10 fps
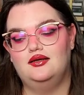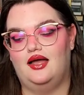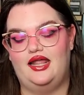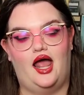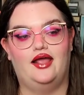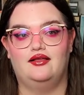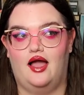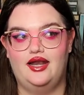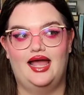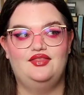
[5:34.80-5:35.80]
And I
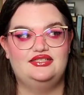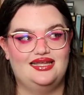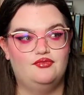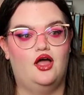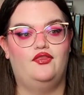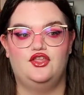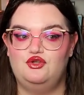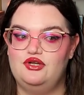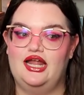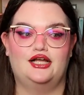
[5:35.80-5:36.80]
kind of had the same thought that
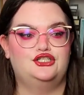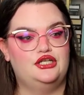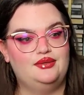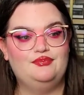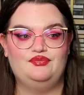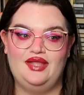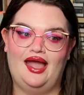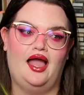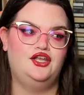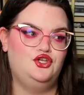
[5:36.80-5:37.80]
you did actually.
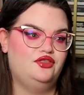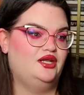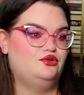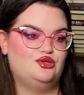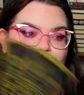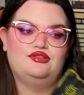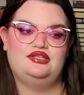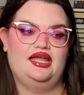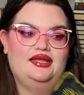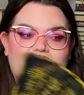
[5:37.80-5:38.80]
Yeah, I knew that it was your
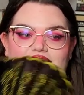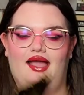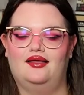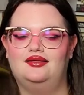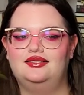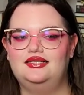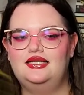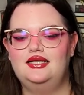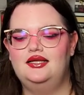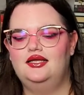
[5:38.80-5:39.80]
birthday. Yeah.
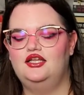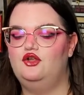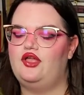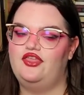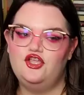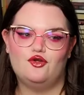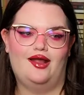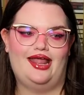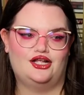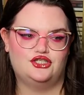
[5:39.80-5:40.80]
No, I think you're
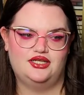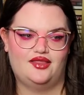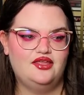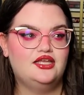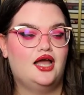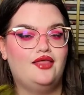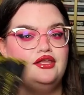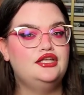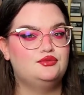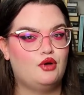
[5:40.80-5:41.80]
right actually. I think
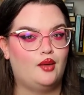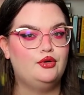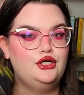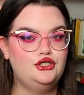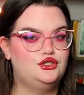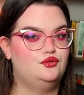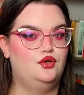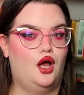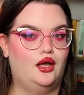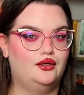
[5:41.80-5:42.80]
it's proper to
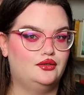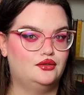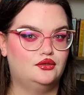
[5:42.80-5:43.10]
not